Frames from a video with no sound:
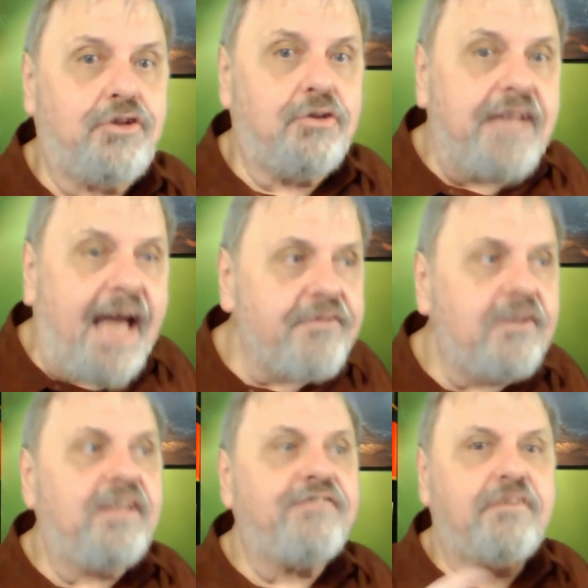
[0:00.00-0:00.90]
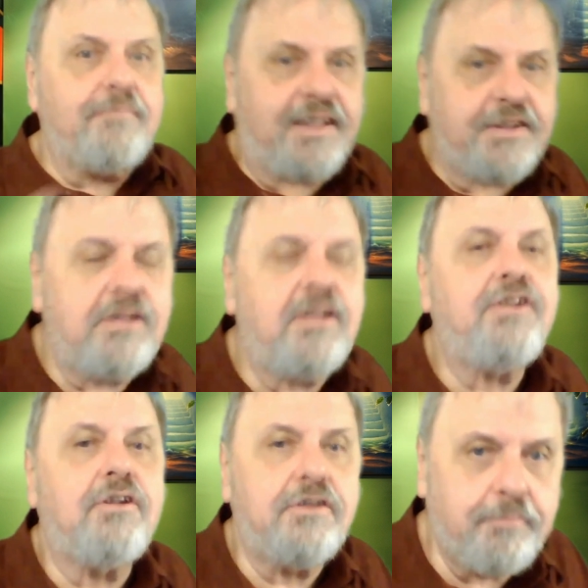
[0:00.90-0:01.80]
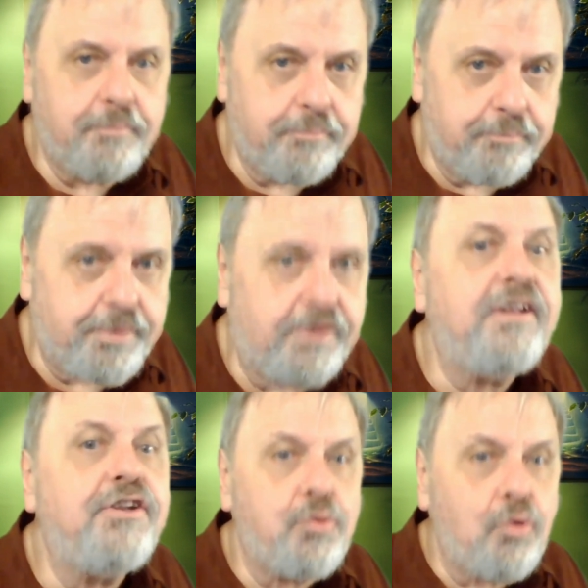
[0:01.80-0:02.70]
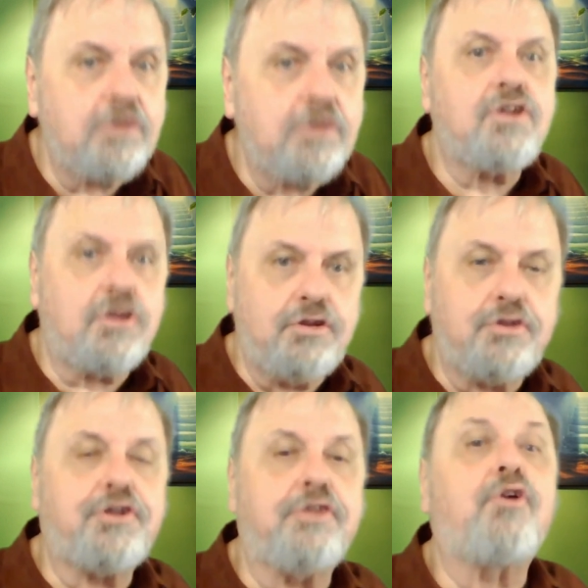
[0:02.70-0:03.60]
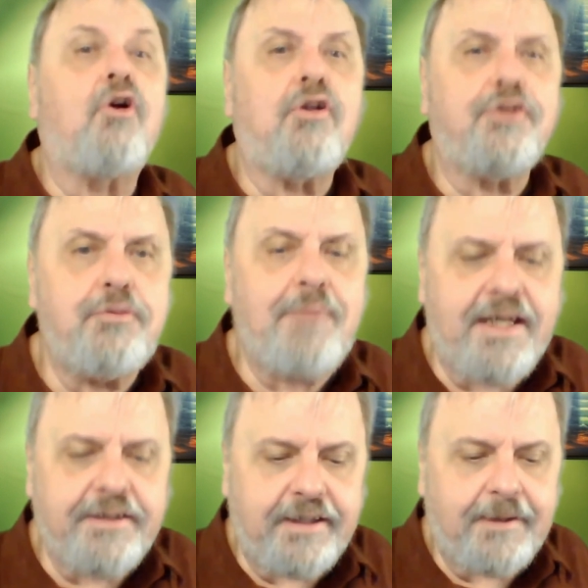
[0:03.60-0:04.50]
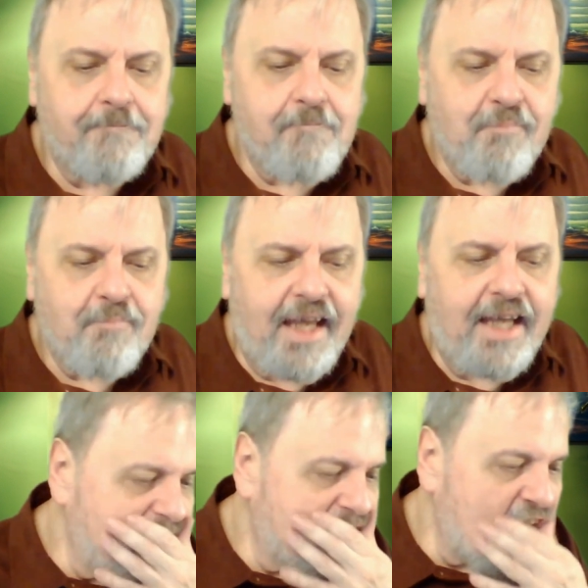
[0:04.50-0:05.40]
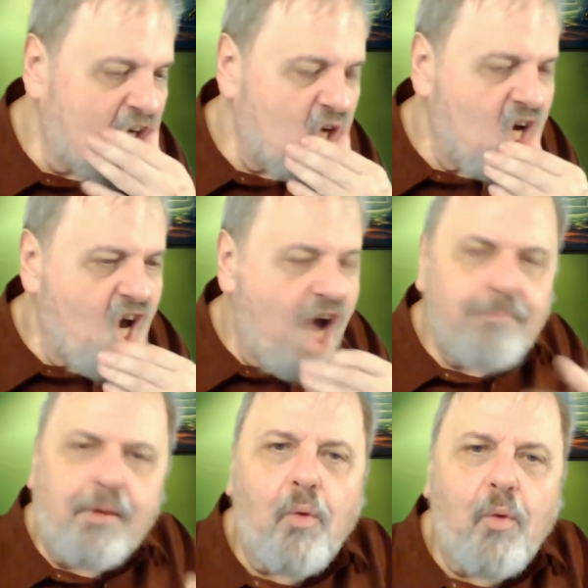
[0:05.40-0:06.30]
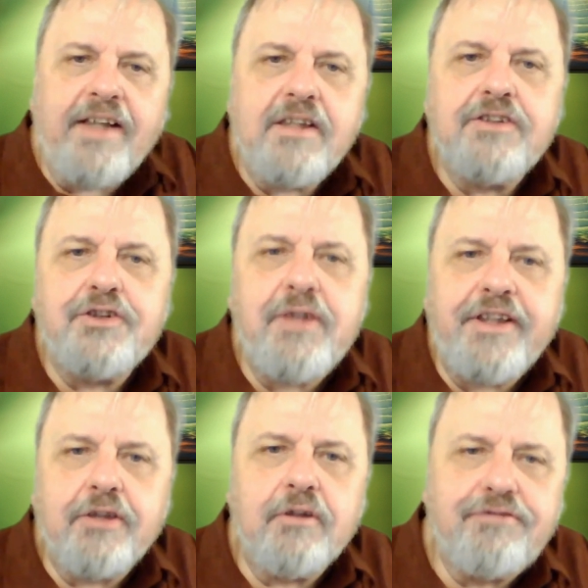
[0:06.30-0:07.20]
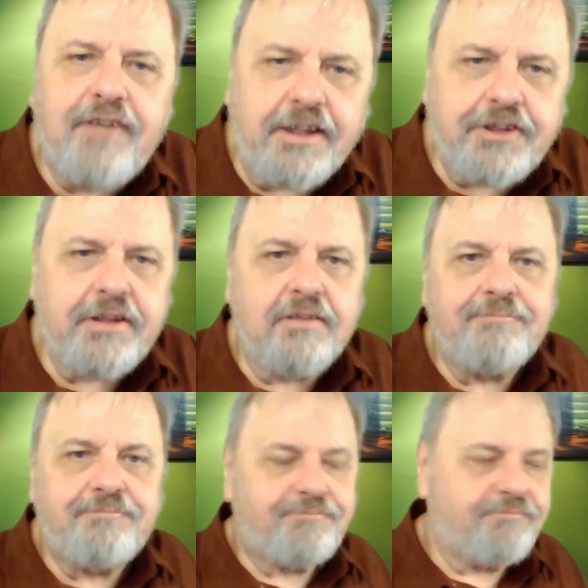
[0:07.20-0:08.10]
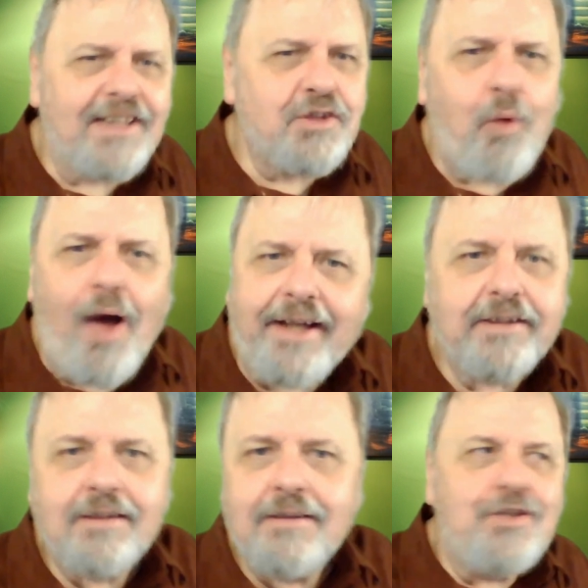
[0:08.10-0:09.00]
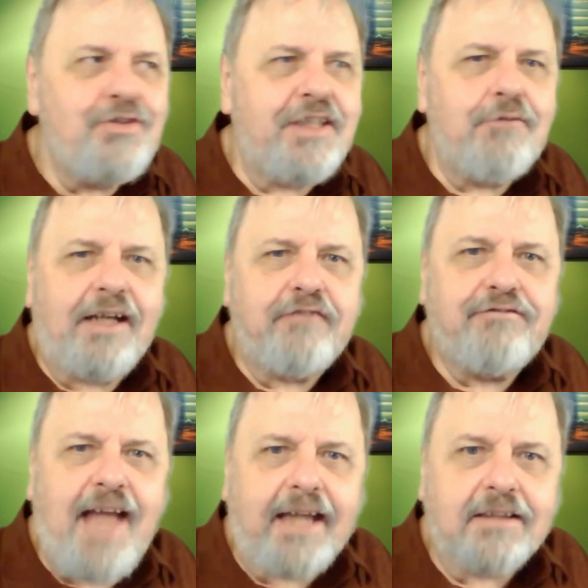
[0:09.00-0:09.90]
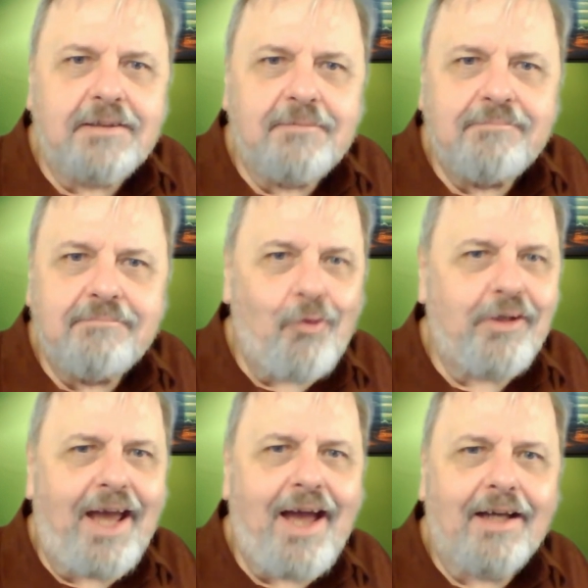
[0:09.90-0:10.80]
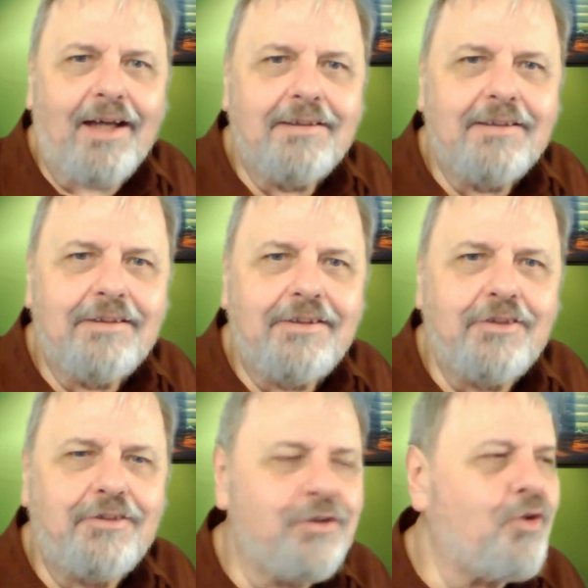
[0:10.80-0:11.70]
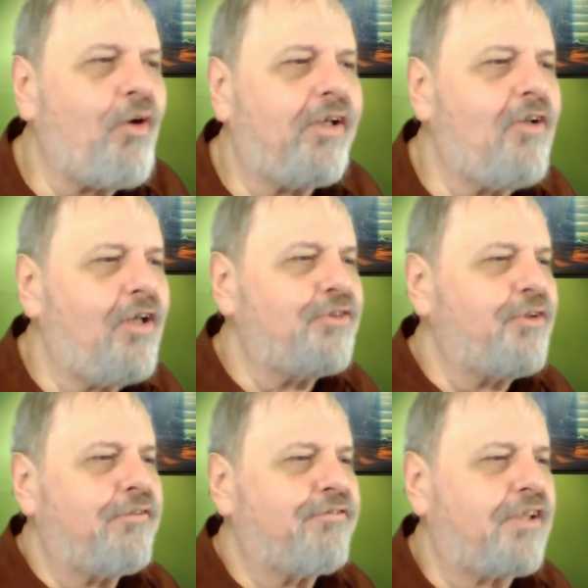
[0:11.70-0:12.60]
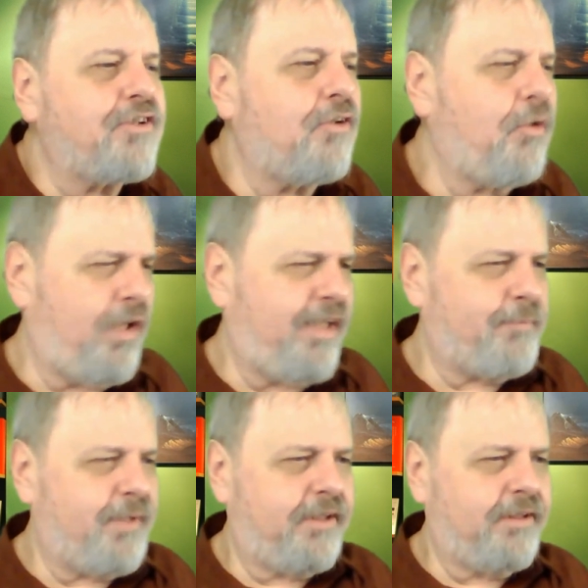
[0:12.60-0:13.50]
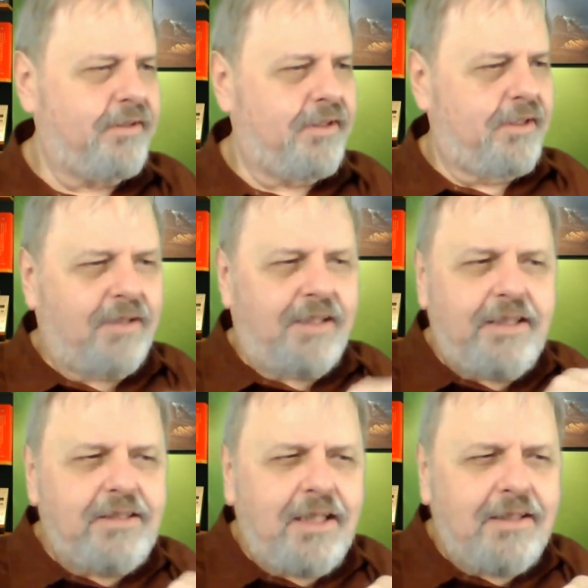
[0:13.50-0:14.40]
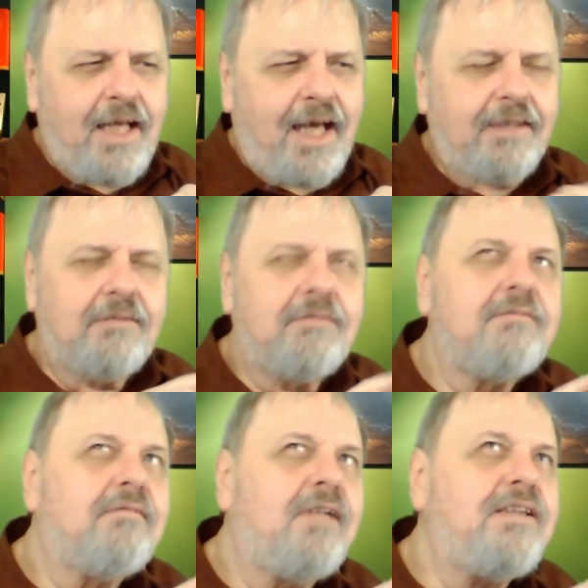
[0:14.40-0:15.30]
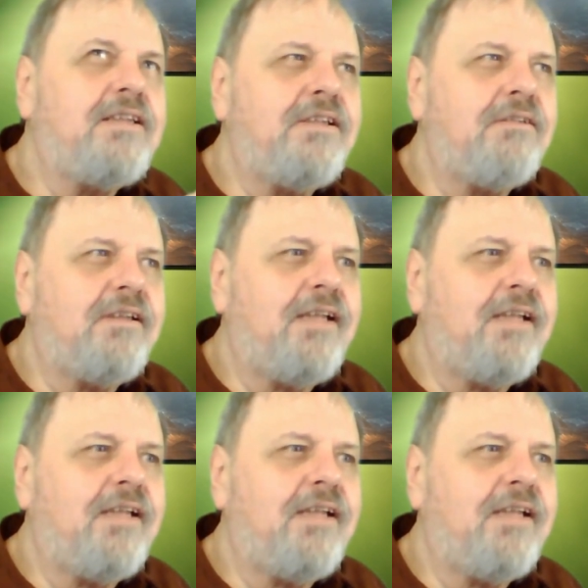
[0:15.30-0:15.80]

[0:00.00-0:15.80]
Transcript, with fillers: that you're gathering information and you're building towards a solution for all humanity. And so, but while you're doing your reflection, guess what? You see red flags. Oh, yeah. You're, you're going along doing your reflection, going, wait a minute. Why did he say that? Why is he